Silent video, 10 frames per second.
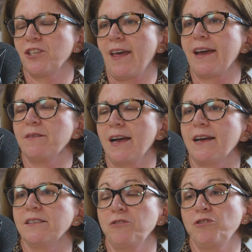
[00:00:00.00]
to
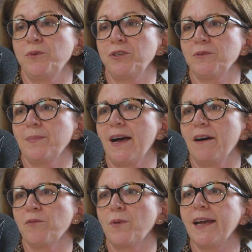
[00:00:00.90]
that distribution
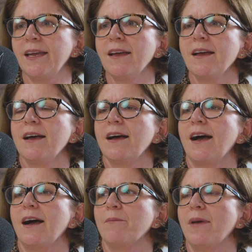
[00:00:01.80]
pathway.
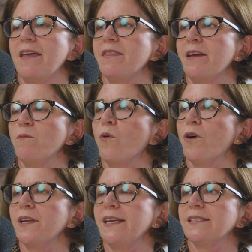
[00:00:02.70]
And then
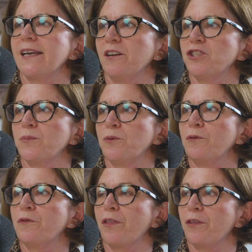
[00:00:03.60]
what is
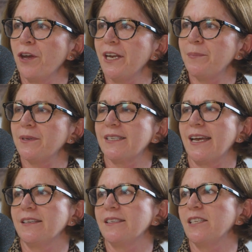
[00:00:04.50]
eligible for
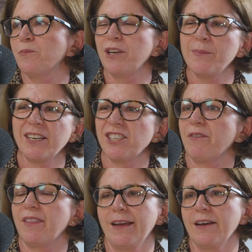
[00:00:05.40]
30% is pretty much
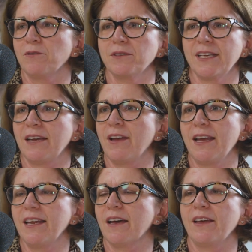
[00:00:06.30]
everything else,
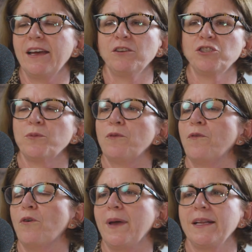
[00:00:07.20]
any other eligible
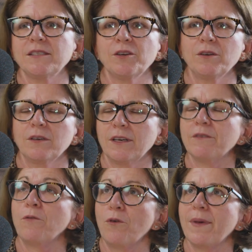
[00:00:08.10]
format.
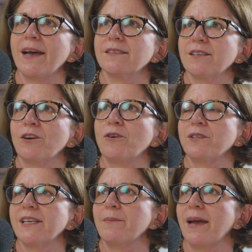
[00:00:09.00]
So
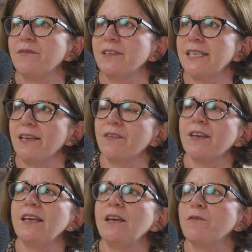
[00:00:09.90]
content made for
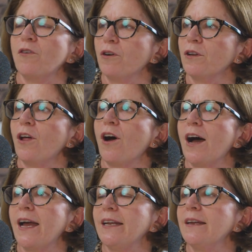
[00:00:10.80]
TV, for
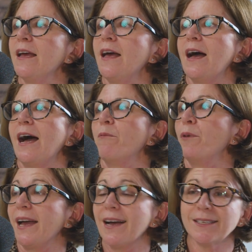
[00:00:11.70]
online.
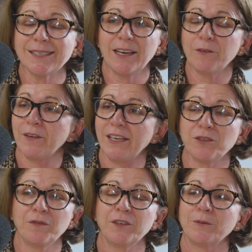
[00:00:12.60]
We are seeing
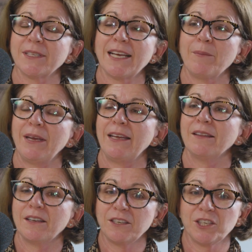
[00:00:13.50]
feature films coming
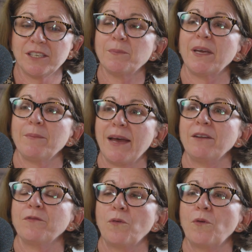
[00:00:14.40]
in that are just being
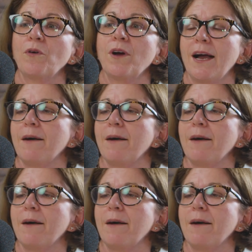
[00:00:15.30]
made for